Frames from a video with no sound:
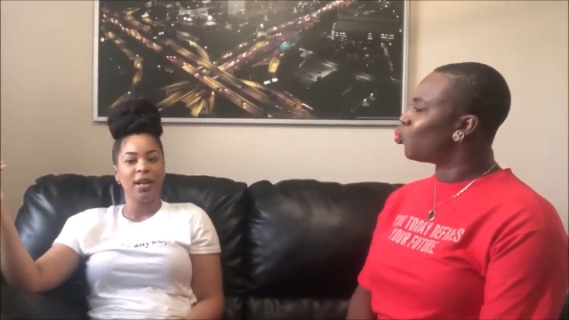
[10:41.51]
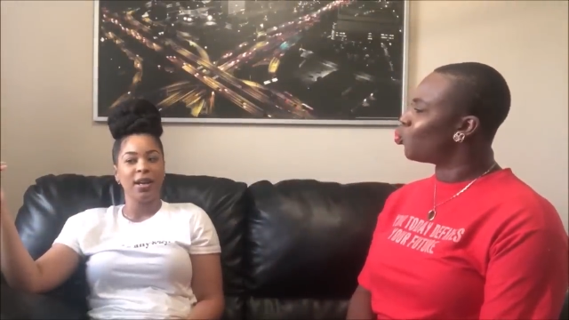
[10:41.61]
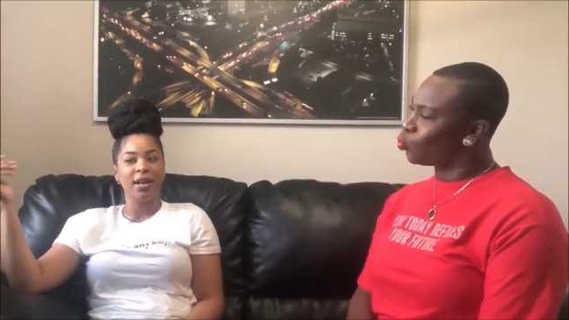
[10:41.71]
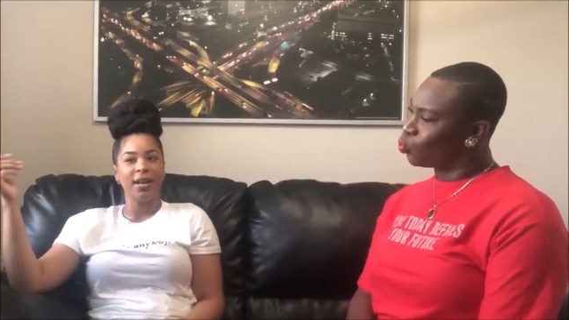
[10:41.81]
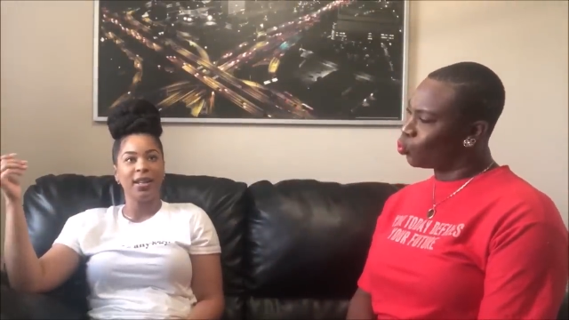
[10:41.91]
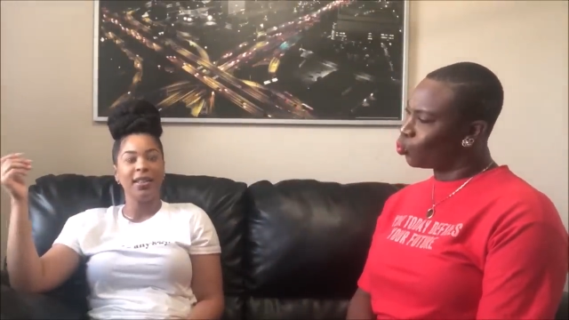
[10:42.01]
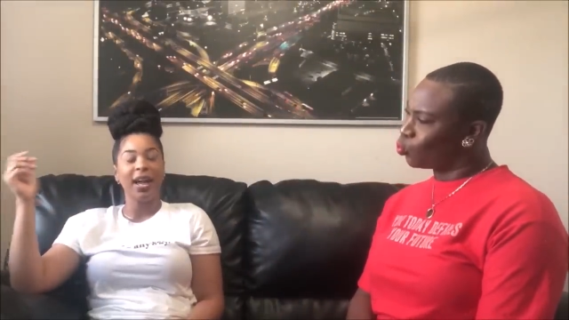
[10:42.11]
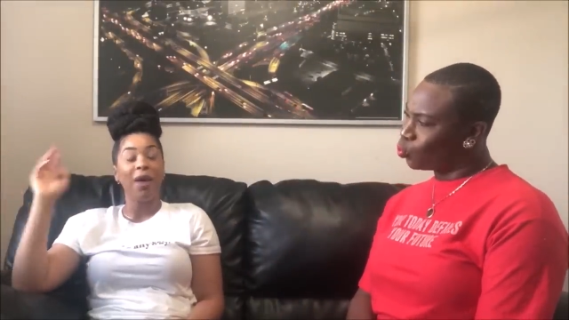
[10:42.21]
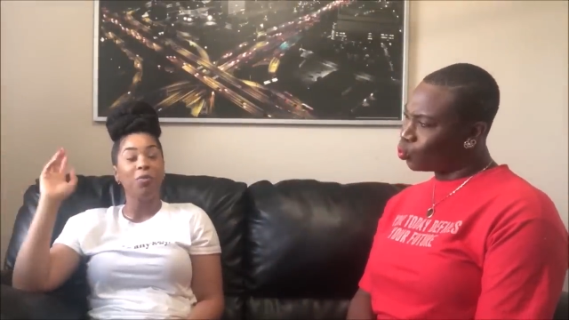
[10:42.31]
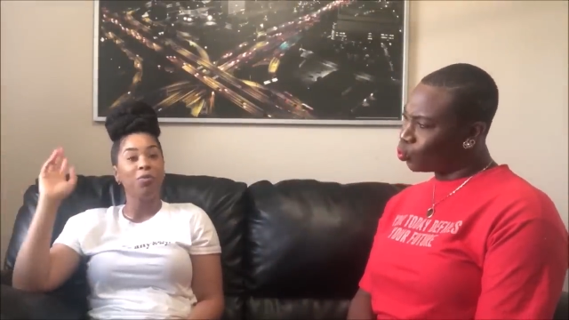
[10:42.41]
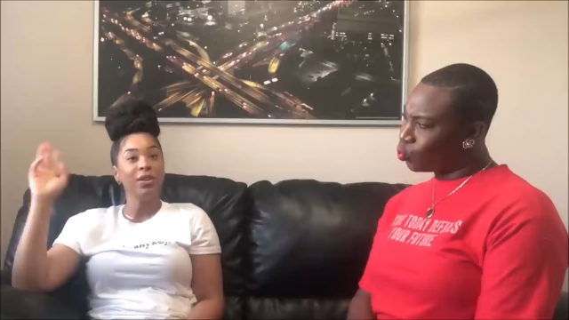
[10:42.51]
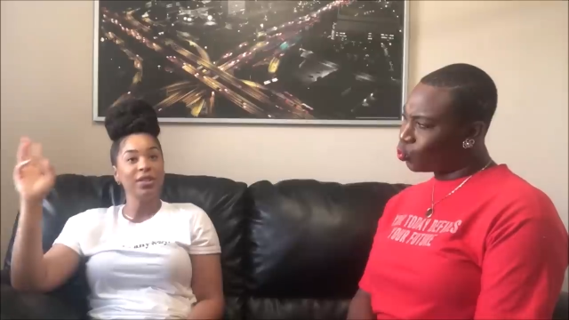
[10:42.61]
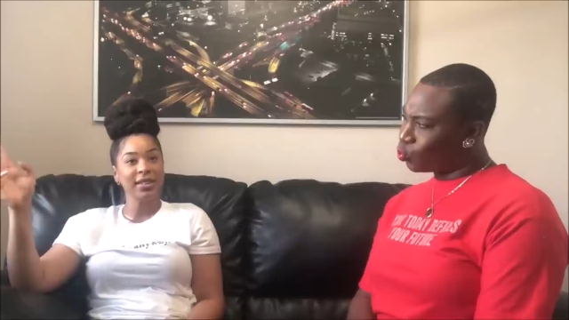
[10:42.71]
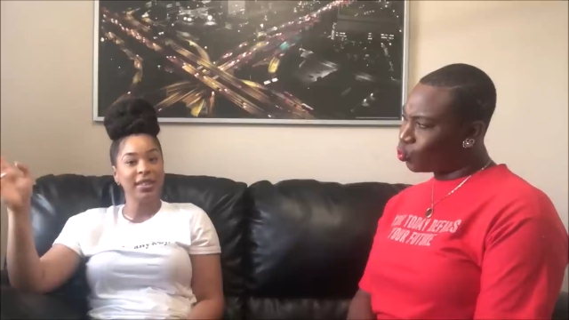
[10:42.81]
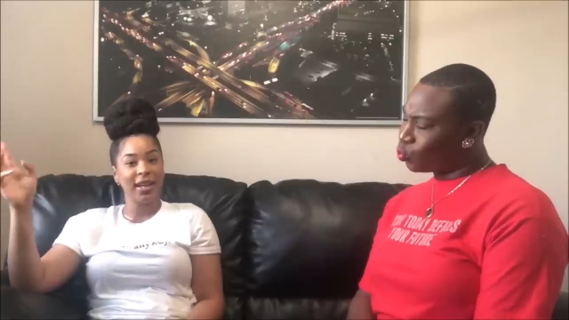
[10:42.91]
Speaker 1: Uh, I
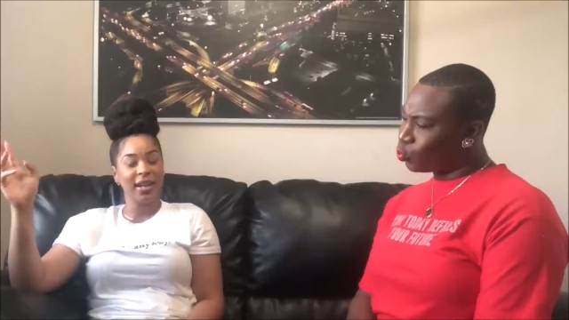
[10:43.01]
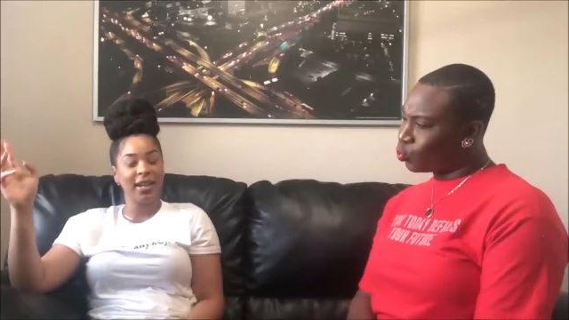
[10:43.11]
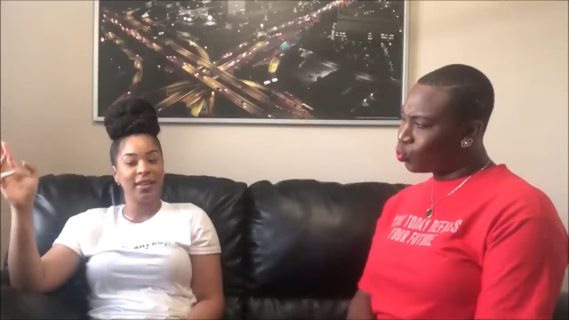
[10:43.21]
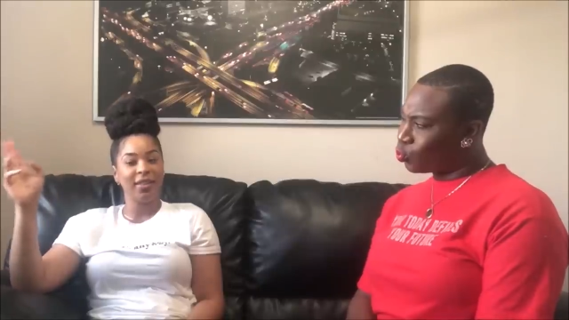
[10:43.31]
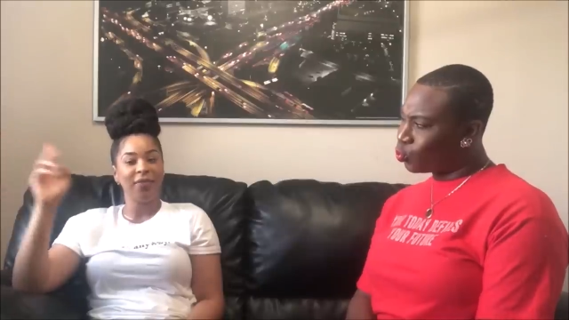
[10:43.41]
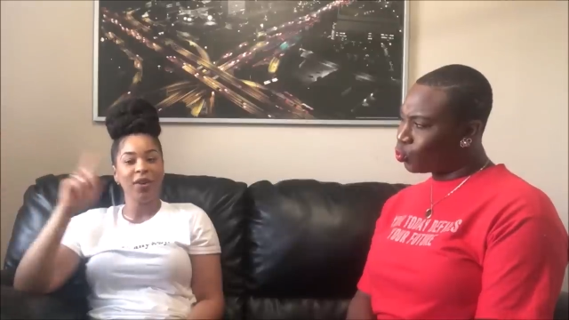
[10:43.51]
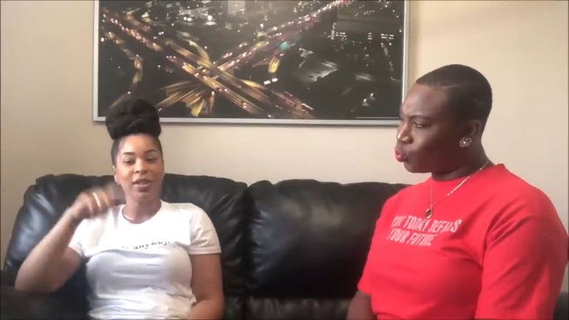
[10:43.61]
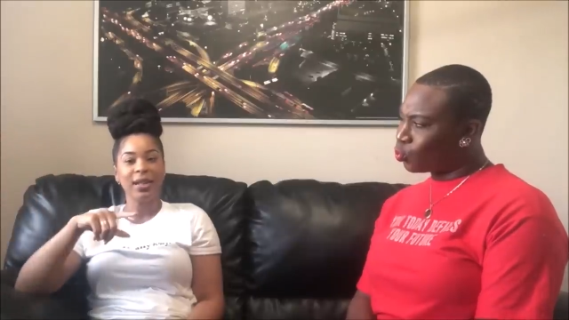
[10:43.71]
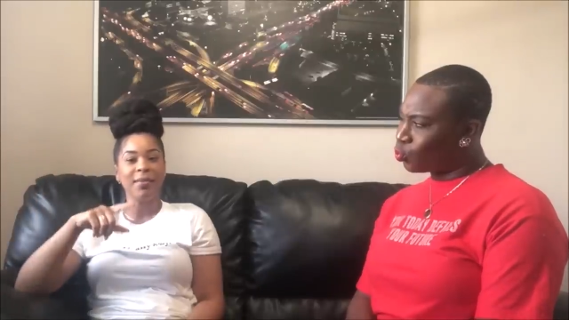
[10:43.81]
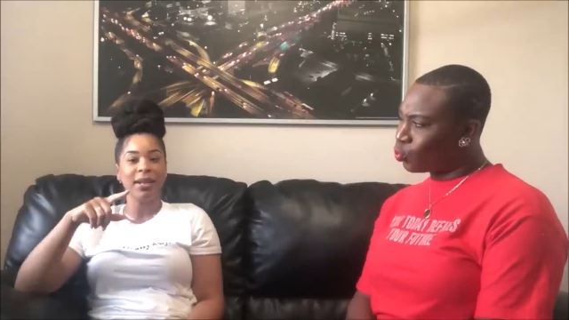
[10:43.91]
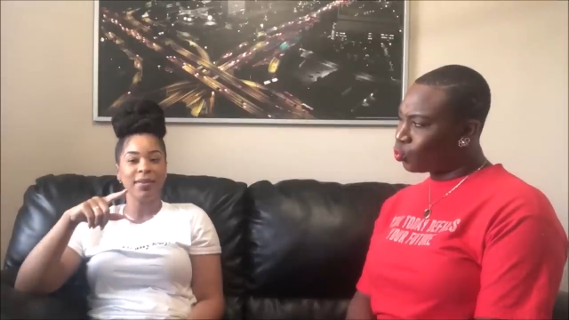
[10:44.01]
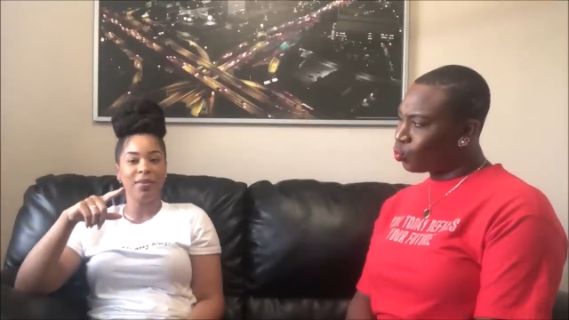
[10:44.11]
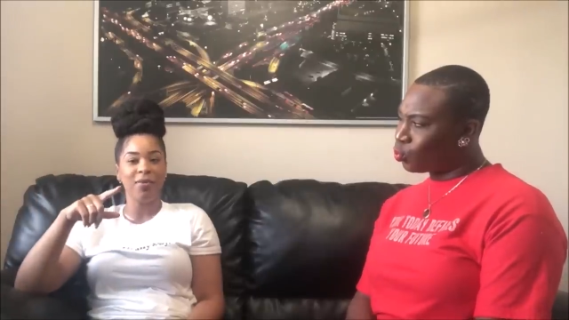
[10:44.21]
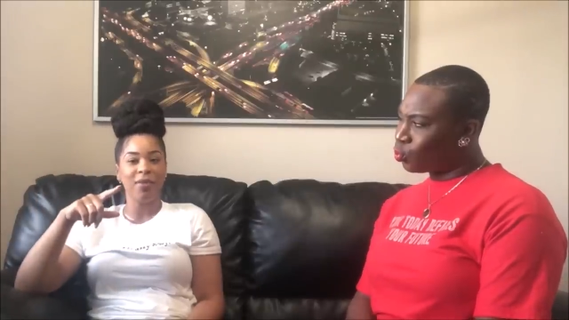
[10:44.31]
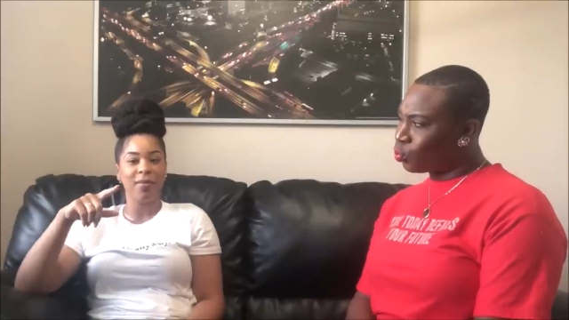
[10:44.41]
will say the first time I didn't
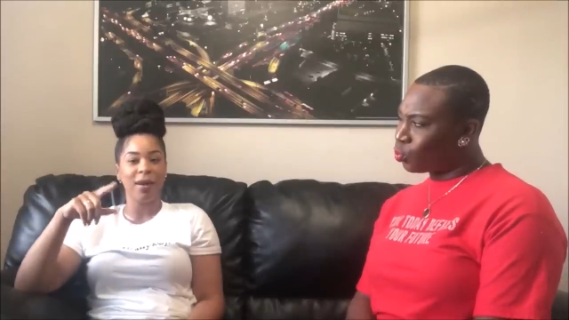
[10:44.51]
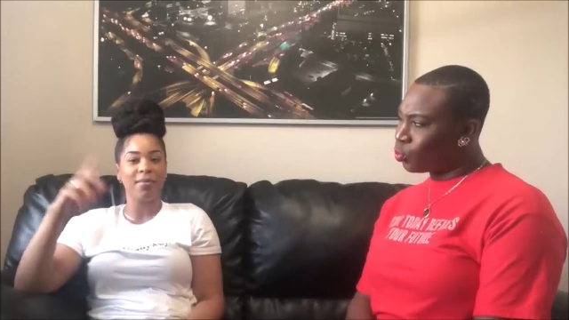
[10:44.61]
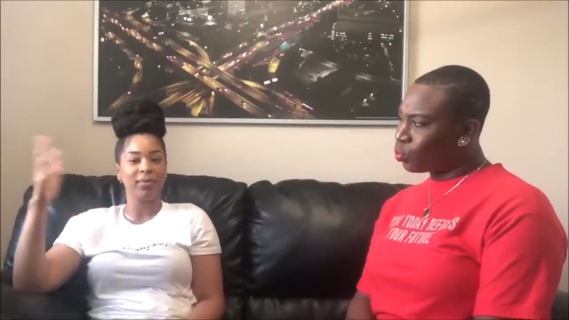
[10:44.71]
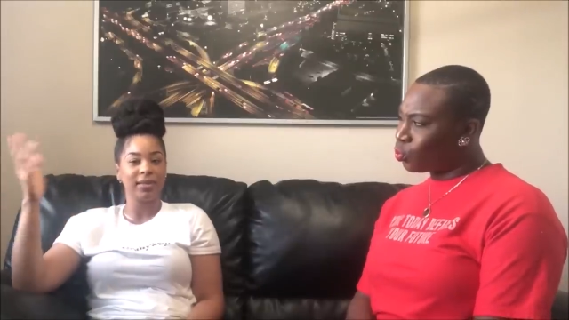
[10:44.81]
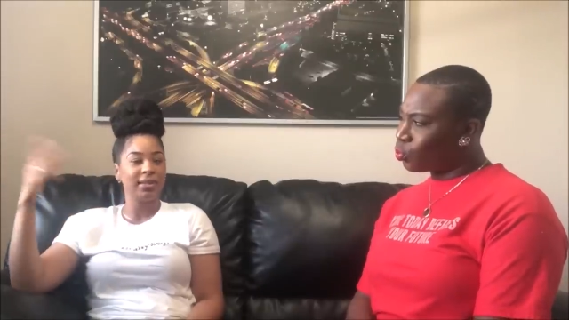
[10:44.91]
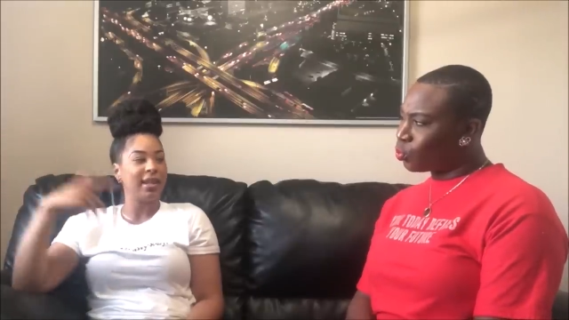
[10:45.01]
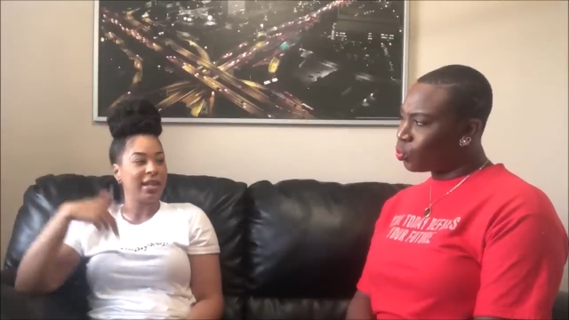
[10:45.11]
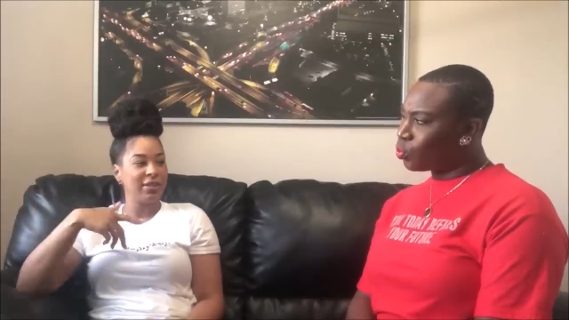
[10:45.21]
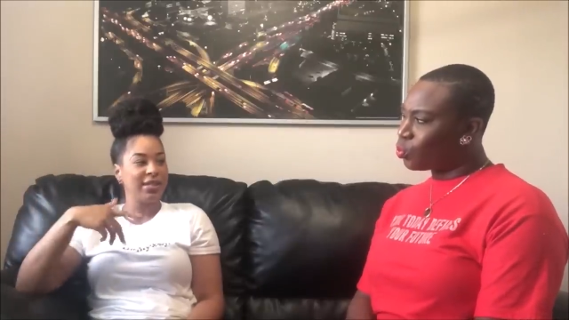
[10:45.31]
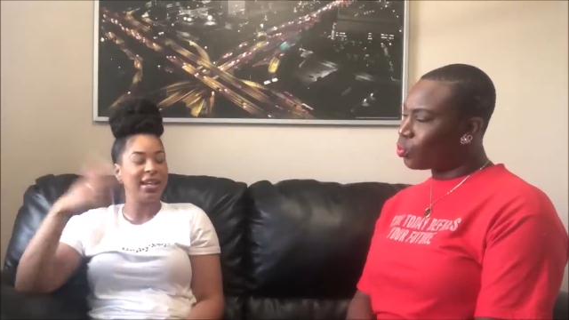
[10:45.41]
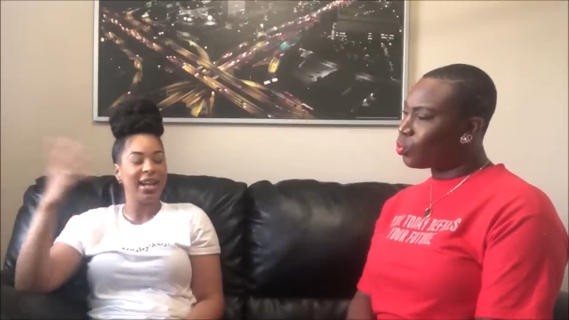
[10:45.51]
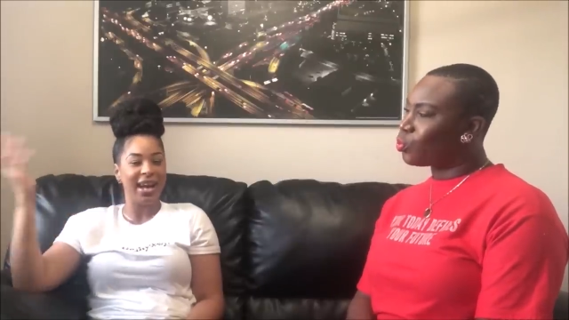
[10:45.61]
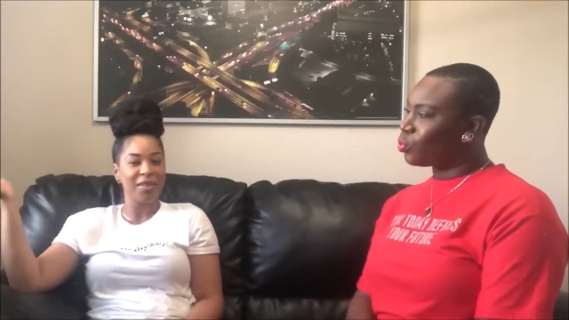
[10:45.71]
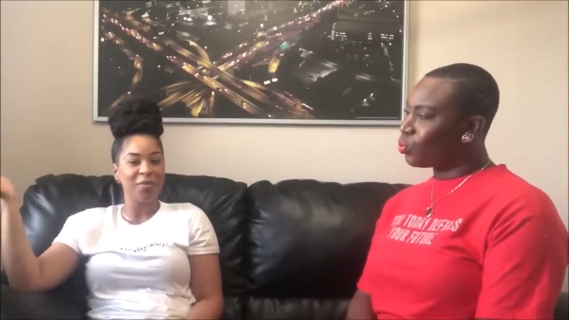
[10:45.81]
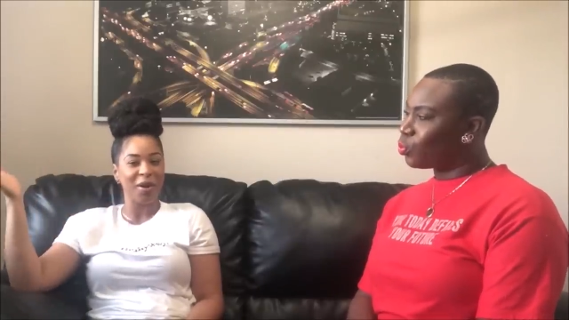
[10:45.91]
vote for Obama, like you said, I
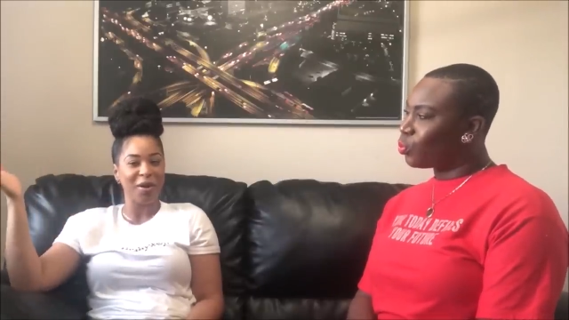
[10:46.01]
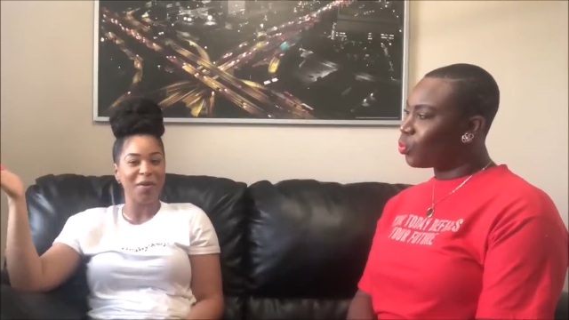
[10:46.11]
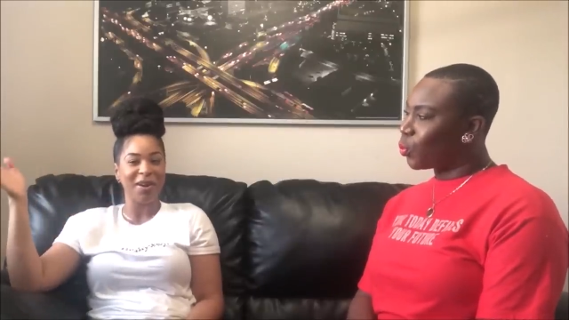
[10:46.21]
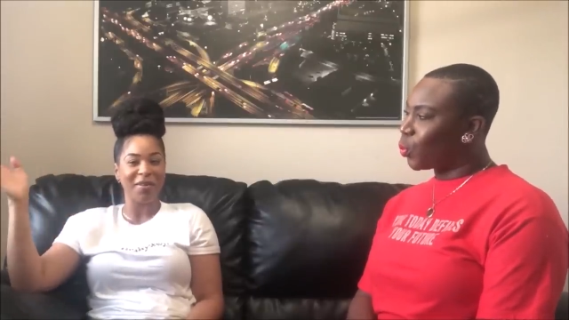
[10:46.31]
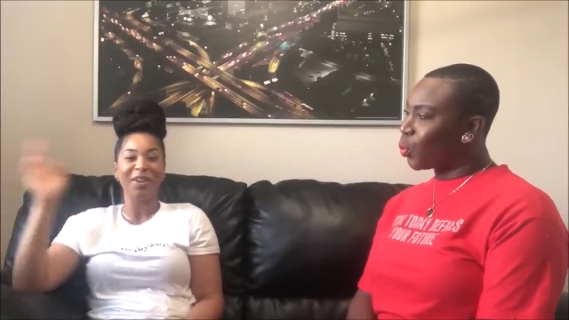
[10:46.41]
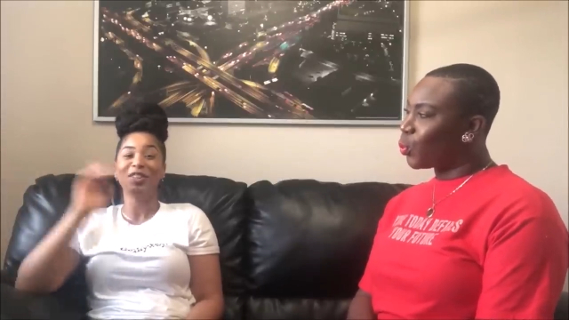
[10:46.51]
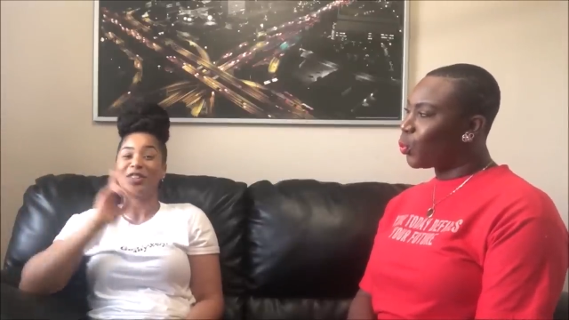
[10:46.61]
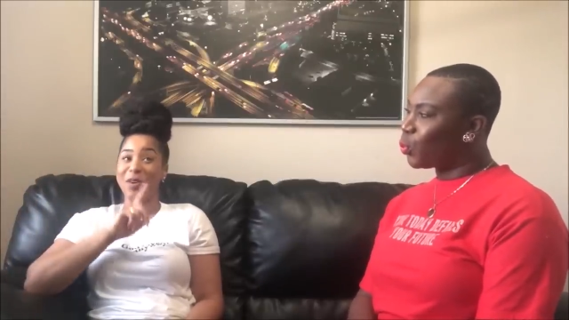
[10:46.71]
had to work or whatever.